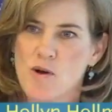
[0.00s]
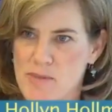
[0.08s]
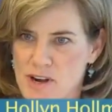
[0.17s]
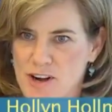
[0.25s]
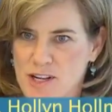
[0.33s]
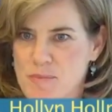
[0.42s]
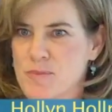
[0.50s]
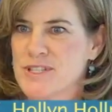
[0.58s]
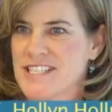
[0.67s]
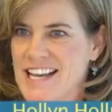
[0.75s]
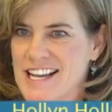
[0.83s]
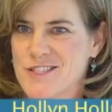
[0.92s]
America
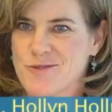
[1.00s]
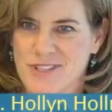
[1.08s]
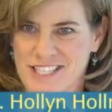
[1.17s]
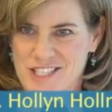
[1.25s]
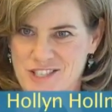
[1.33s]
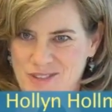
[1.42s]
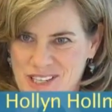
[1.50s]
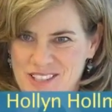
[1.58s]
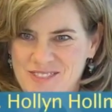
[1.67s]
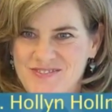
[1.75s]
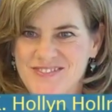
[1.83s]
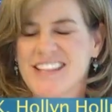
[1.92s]
protects religious
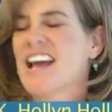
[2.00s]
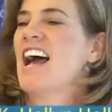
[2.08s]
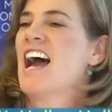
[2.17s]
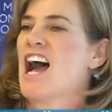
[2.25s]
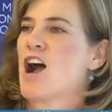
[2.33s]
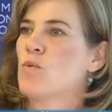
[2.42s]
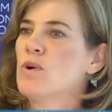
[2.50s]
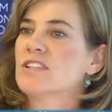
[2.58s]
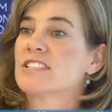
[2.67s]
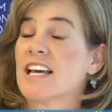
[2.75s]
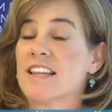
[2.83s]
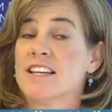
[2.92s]
freedom. I will
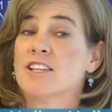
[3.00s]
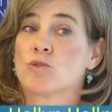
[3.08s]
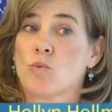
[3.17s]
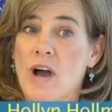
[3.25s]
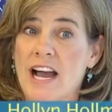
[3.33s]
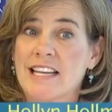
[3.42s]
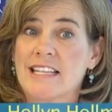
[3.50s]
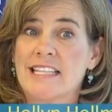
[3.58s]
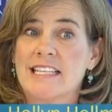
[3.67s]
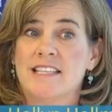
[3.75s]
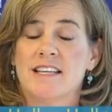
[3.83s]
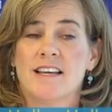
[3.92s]
say that it is
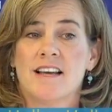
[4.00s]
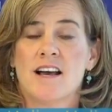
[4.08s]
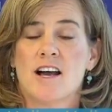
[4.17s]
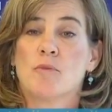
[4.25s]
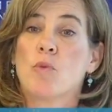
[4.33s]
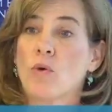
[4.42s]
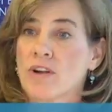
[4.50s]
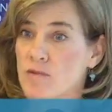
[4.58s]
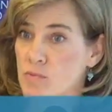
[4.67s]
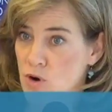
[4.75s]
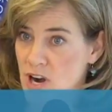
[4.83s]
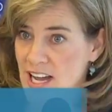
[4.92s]
widely a point
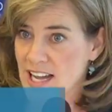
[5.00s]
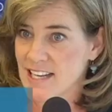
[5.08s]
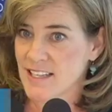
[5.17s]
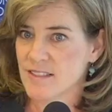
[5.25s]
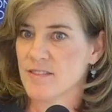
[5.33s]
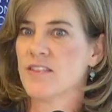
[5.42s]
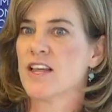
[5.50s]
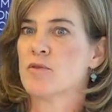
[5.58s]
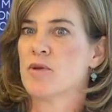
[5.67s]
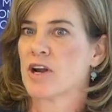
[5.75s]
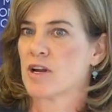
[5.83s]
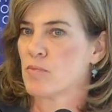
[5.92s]
of pride, that
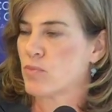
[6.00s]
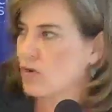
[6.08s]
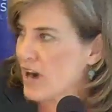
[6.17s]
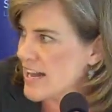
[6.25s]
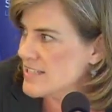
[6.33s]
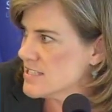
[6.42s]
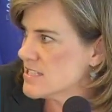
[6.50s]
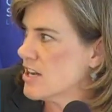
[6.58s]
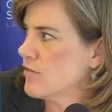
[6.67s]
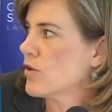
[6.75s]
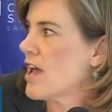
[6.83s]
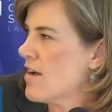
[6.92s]
America prides
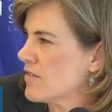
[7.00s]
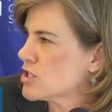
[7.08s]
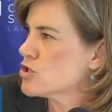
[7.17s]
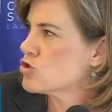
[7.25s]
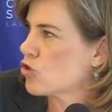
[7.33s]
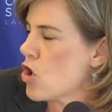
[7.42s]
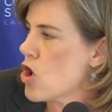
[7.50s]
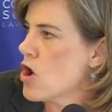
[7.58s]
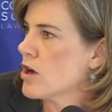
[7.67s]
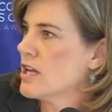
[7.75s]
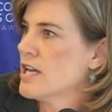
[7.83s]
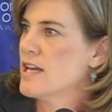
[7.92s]
itself on having
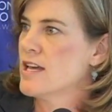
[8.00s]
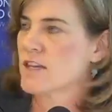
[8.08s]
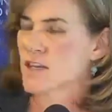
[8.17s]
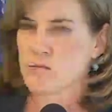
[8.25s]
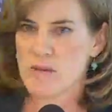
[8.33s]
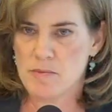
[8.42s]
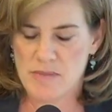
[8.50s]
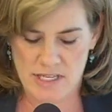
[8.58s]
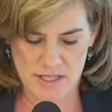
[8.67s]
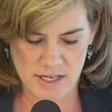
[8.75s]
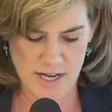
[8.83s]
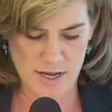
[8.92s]
strong
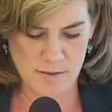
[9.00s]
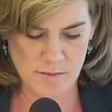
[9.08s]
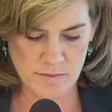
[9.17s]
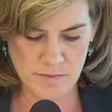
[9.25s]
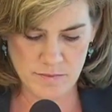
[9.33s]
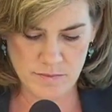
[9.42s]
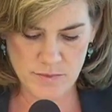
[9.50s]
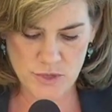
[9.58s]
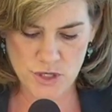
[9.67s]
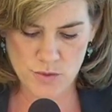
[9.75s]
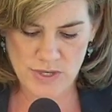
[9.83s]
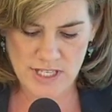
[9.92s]
commitment
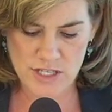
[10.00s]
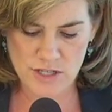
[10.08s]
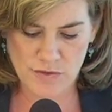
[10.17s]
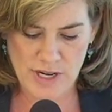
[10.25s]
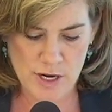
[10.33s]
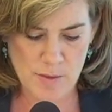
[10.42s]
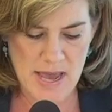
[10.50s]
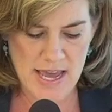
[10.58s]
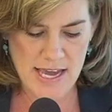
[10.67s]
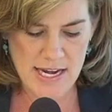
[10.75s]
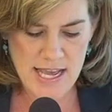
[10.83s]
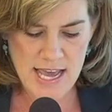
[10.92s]
to religious freedom,
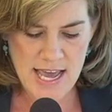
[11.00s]
and